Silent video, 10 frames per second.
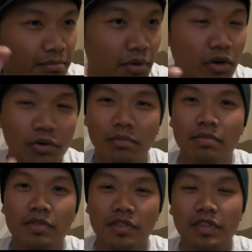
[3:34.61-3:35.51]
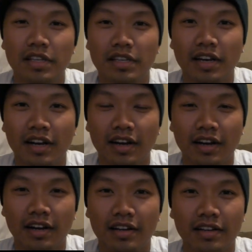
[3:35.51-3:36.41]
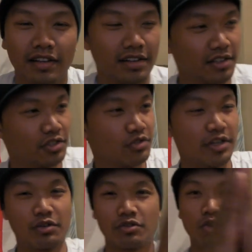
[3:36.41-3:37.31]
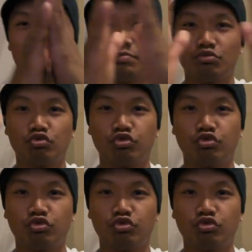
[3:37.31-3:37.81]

boom, the uh, train doors open,